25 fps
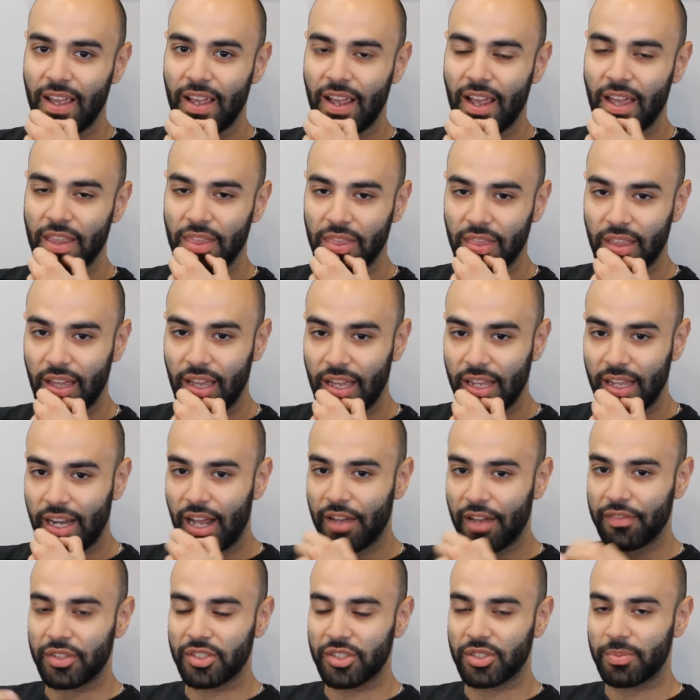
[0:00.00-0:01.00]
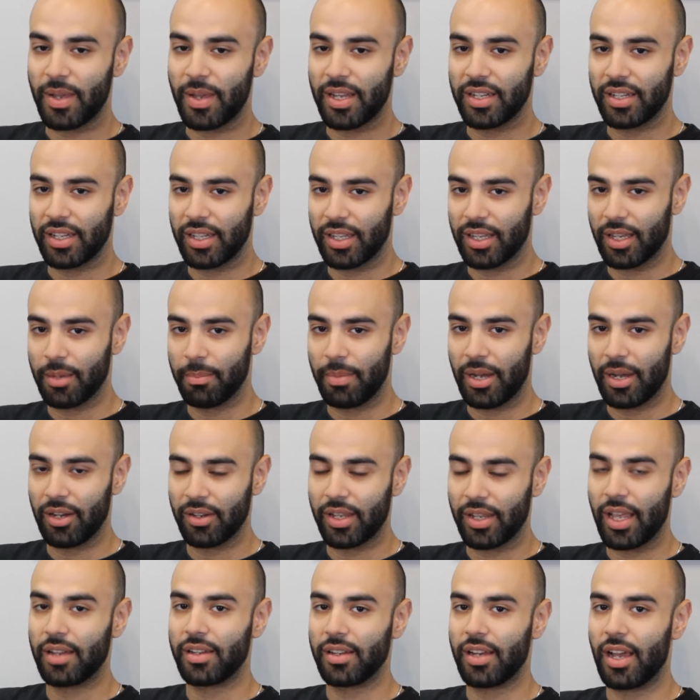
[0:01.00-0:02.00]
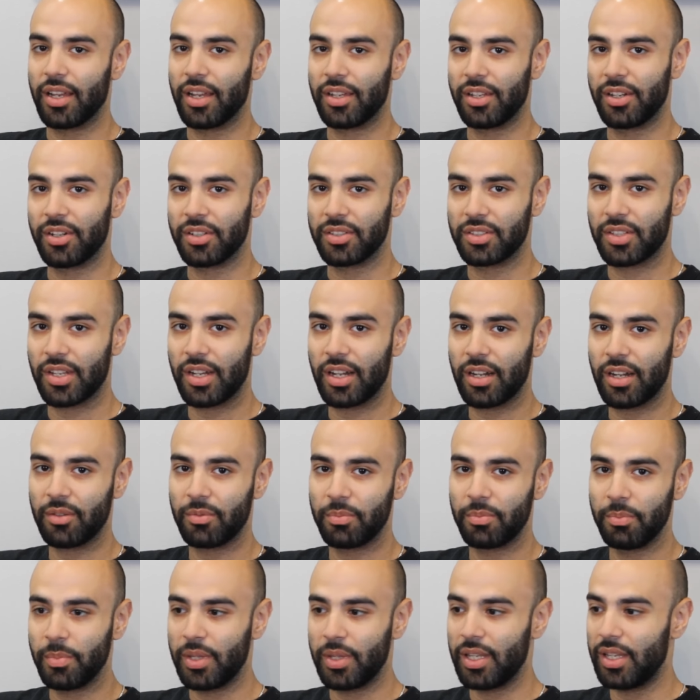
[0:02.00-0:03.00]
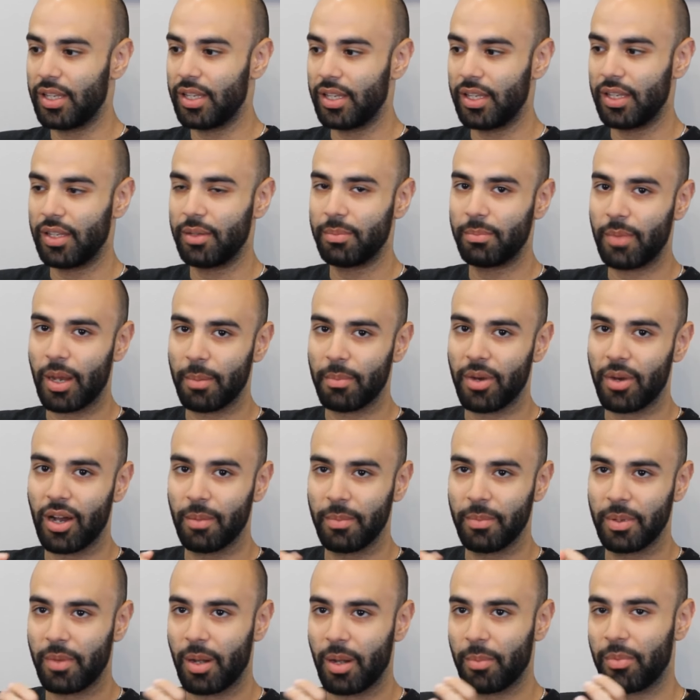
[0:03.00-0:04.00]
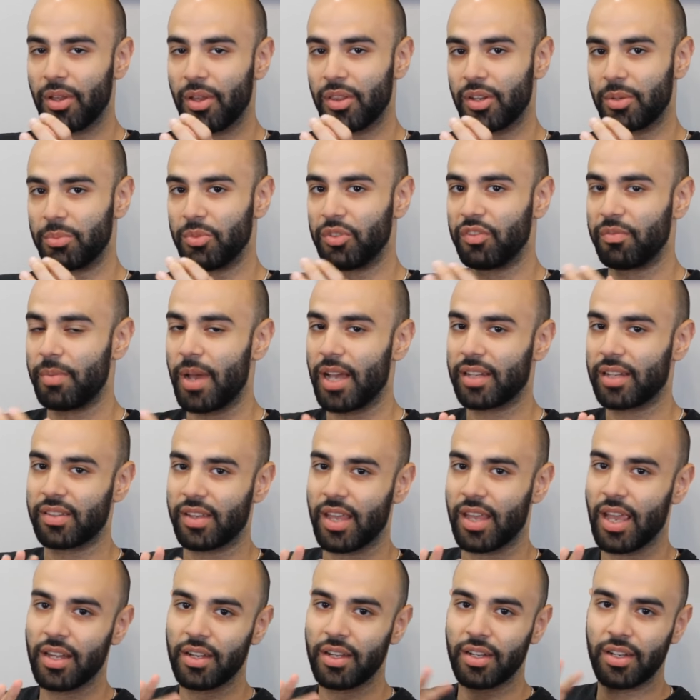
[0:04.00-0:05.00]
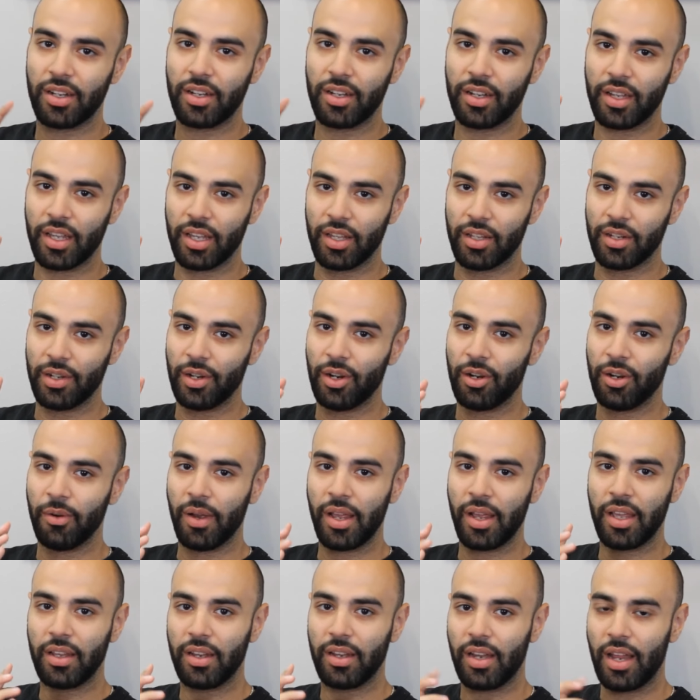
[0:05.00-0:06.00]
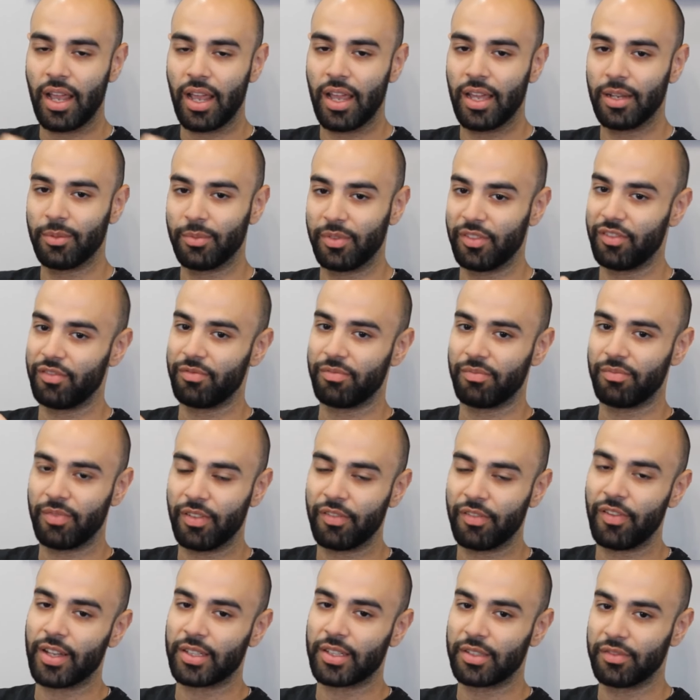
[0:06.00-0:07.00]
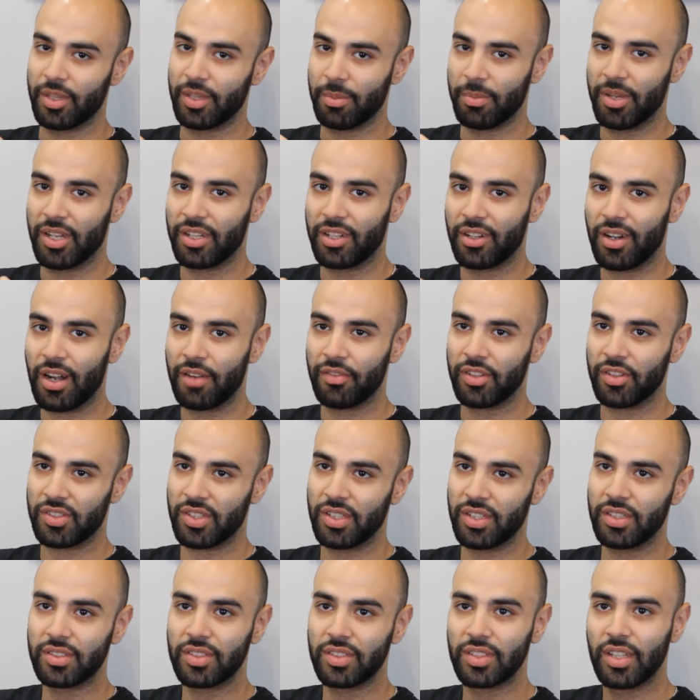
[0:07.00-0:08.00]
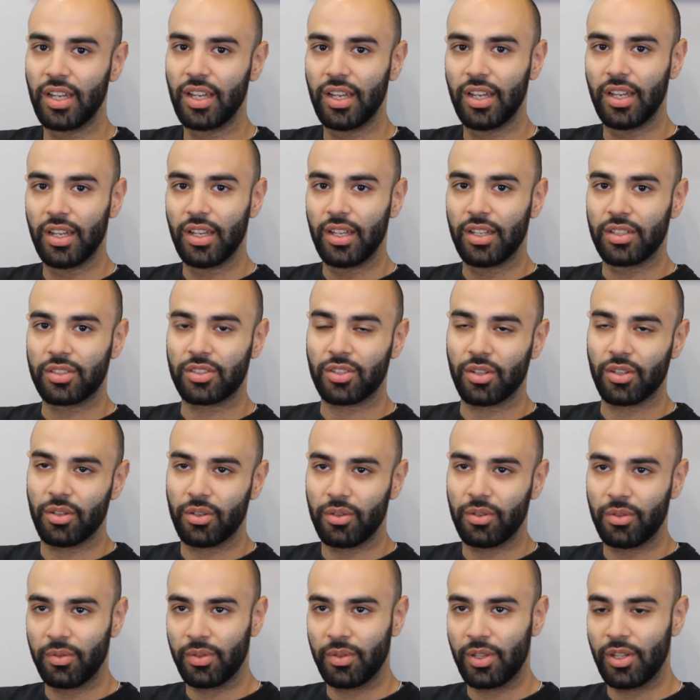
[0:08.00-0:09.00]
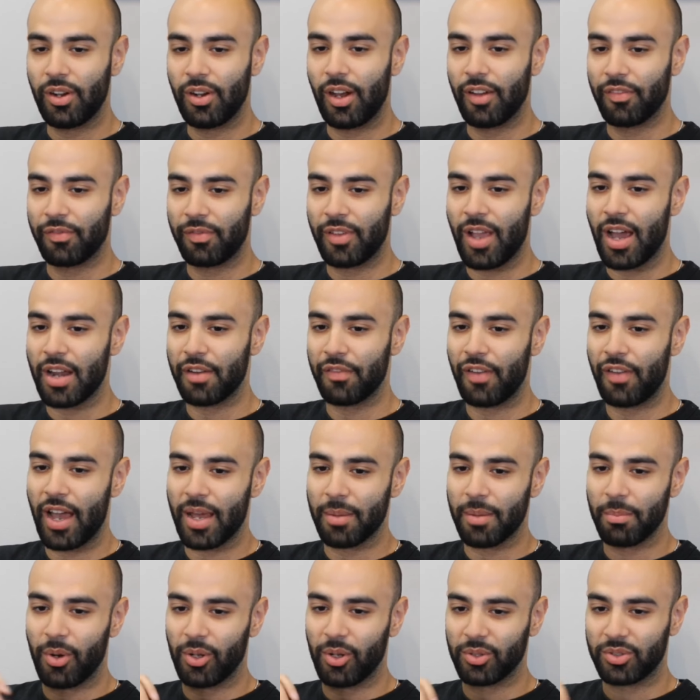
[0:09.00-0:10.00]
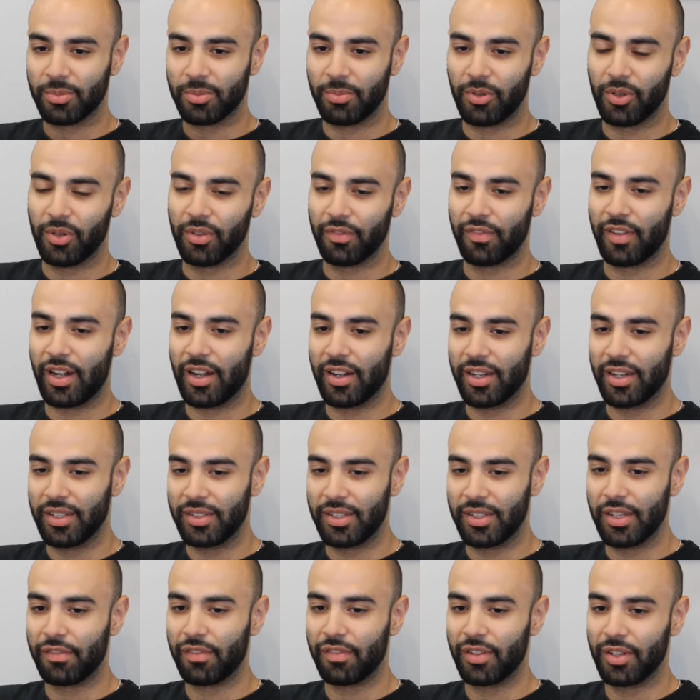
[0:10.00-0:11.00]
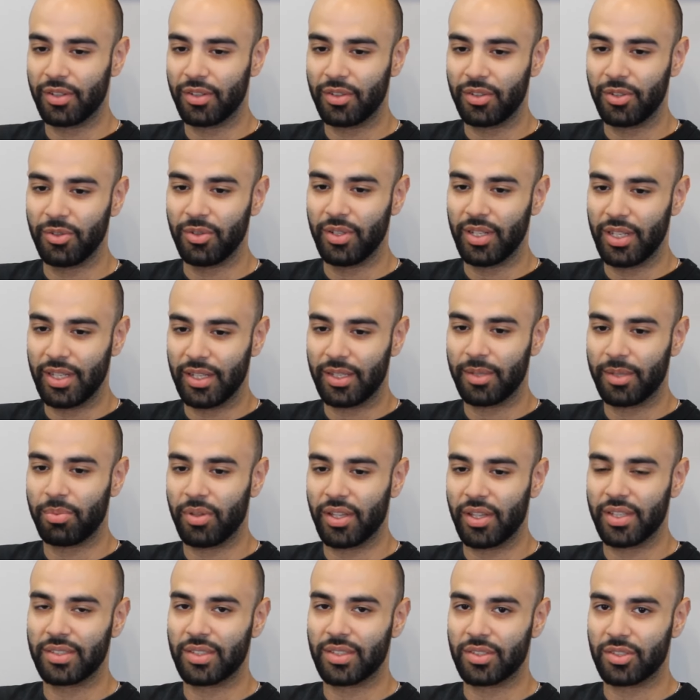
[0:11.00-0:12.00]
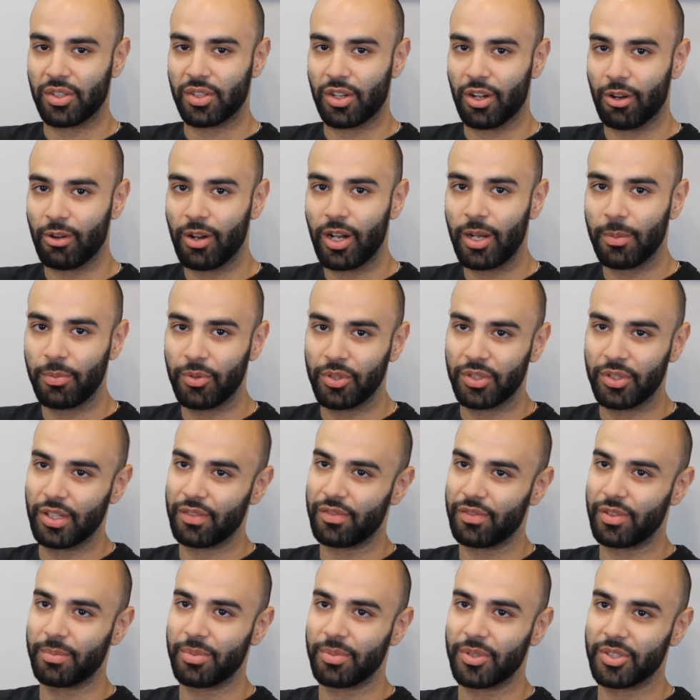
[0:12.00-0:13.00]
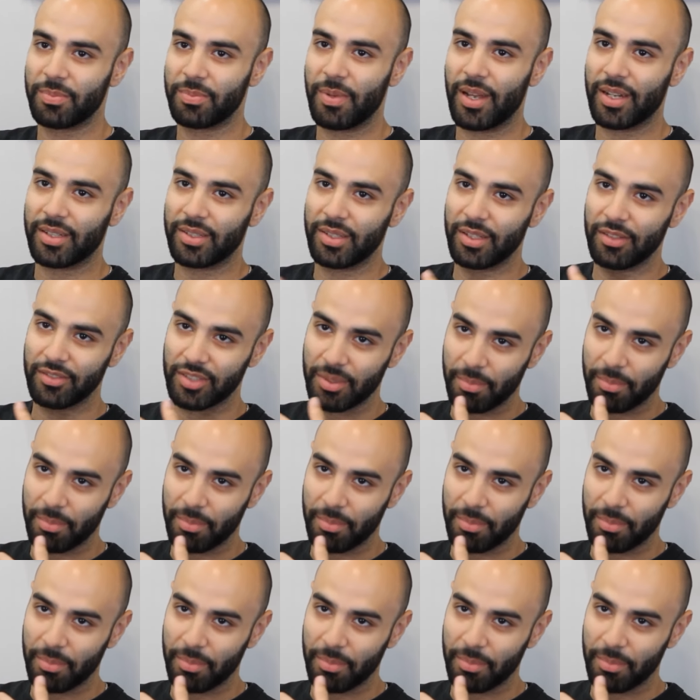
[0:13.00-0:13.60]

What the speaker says: And then after spending about 9 years there, me, my mom, and my brother moved back to Canada in 2008, and we've effectively been here ever since. So, I've kind of had multiple very different, unique places to grow up with different perspectives